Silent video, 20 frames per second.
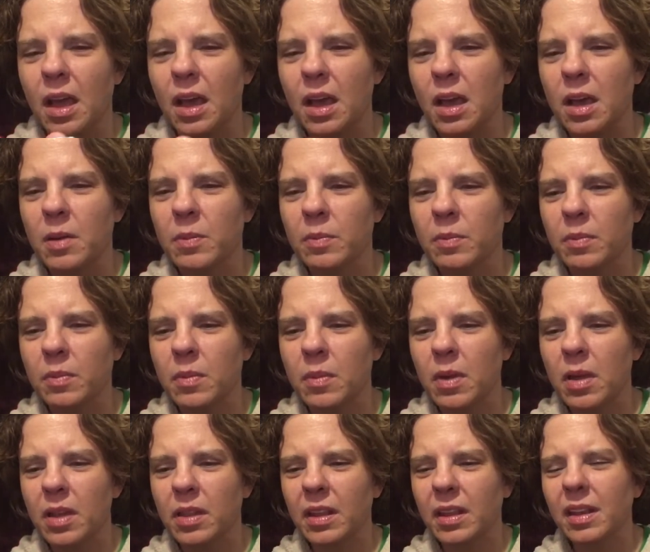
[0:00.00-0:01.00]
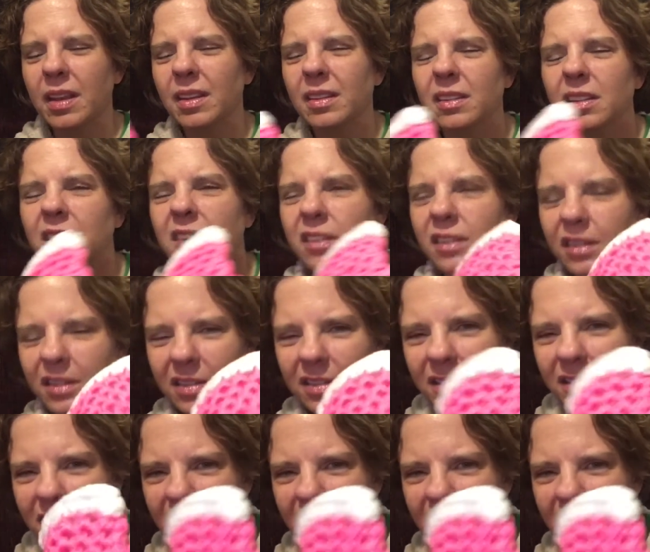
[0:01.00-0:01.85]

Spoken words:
and they get into your,